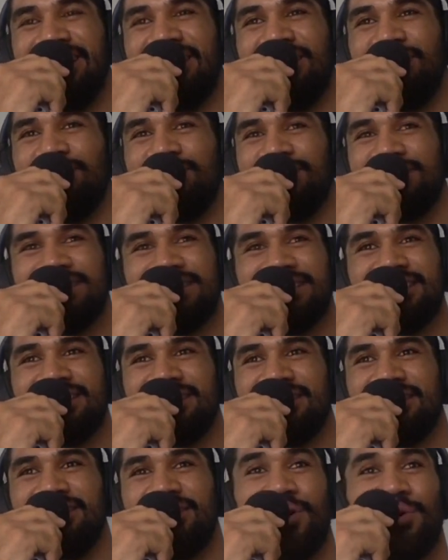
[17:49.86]
was
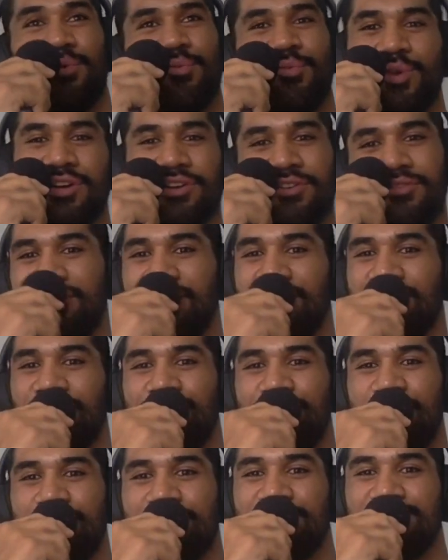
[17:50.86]
just we could feel
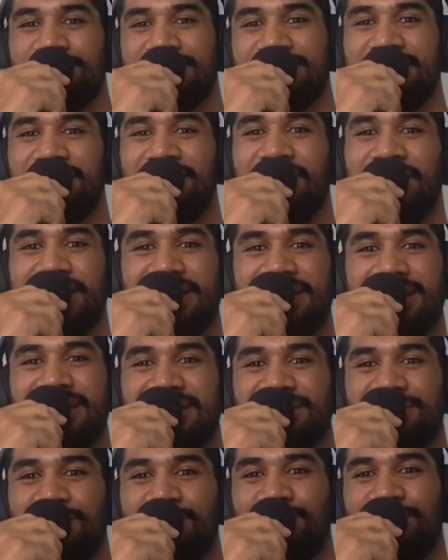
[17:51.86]
people staring at
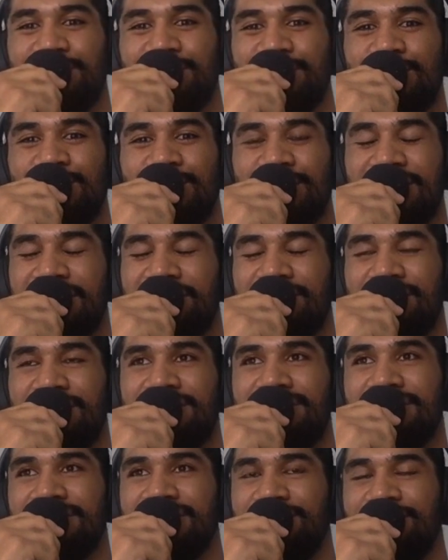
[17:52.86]
us when we were walking
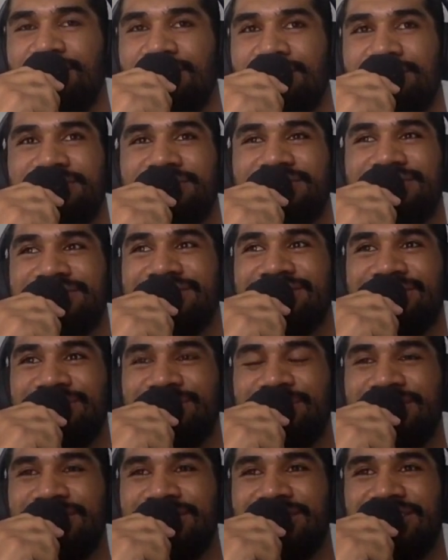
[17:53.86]
around, like, well,
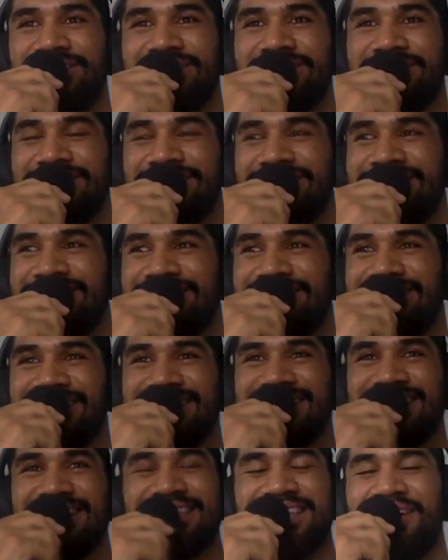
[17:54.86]
these
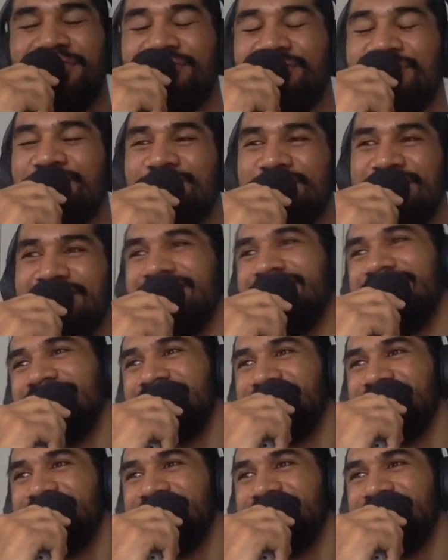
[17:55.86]
guys aren't from here.